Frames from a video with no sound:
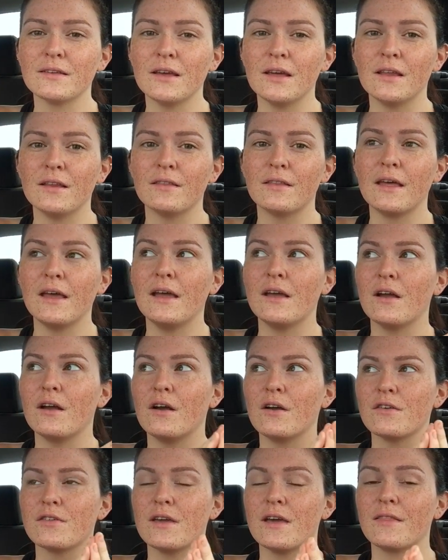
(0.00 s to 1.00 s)
and they
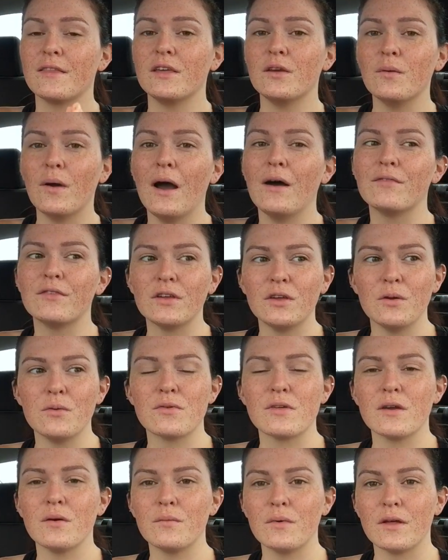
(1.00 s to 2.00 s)
are saying that you have to
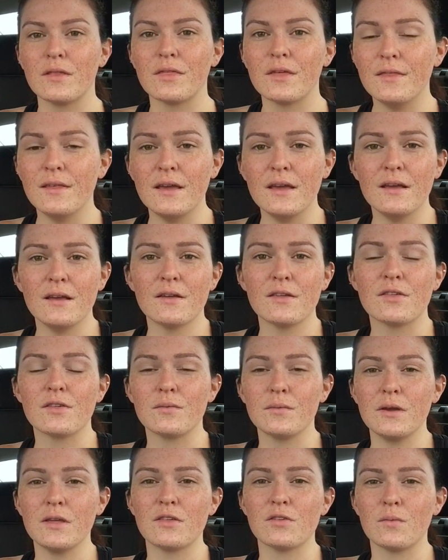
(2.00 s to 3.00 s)
use it with the
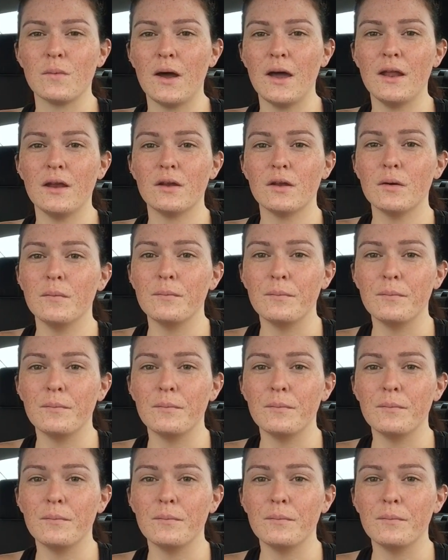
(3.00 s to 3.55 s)
Sweet Sweat